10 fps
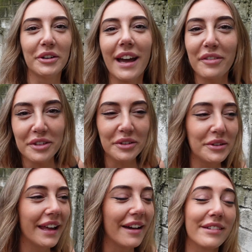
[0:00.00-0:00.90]
Good
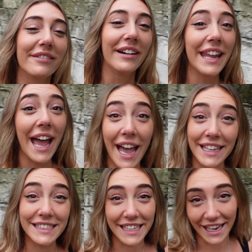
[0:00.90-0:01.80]
afternoon everyone
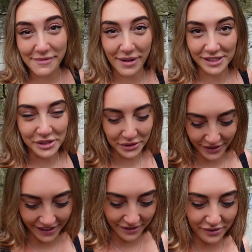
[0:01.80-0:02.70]
and salamat
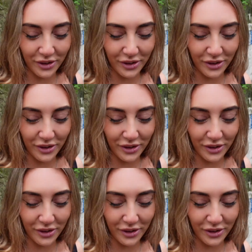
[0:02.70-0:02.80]
sore.